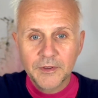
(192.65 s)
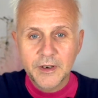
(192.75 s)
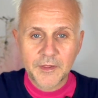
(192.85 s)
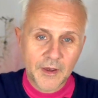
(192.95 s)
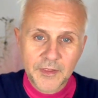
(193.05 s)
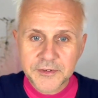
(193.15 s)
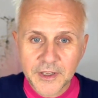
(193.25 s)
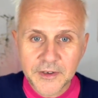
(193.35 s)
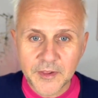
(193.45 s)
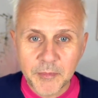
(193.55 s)
and at the other
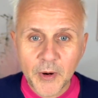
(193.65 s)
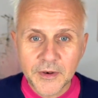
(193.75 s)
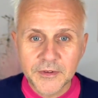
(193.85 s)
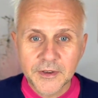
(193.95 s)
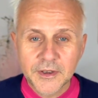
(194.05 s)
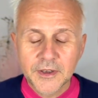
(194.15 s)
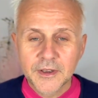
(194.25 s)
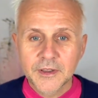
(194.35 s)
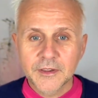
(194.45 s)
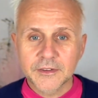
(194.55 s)
side of the pond
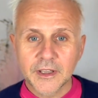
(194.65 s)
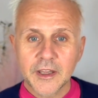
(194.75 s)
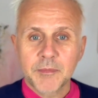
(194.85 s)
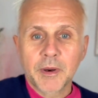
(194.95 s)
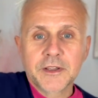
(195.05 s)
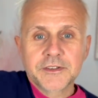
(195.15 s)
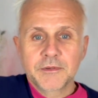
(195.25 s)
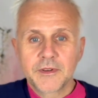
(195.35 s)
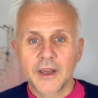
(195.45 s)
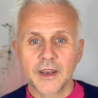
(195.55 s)
there's lily pads
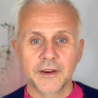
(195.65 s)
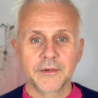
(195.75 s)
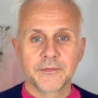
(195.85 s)
doing that,